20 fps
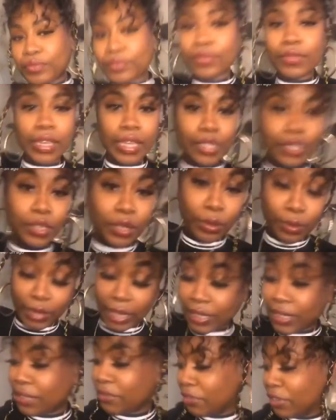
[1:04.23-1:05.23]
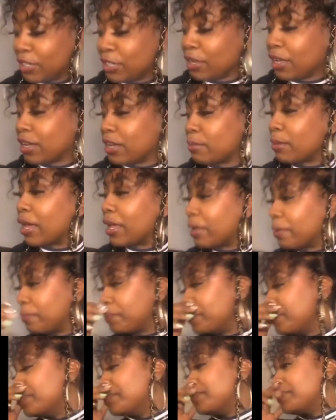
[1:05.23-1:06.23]
So let's finish talking about it
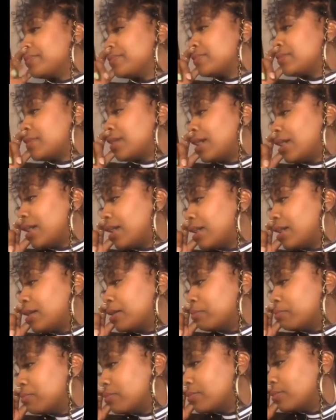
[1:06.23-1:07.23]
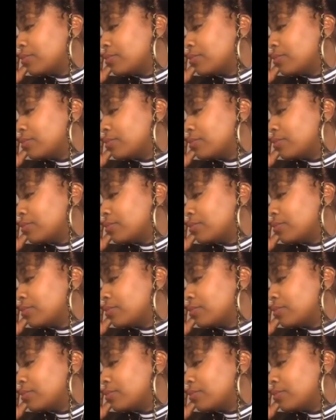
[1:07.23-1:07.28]
um,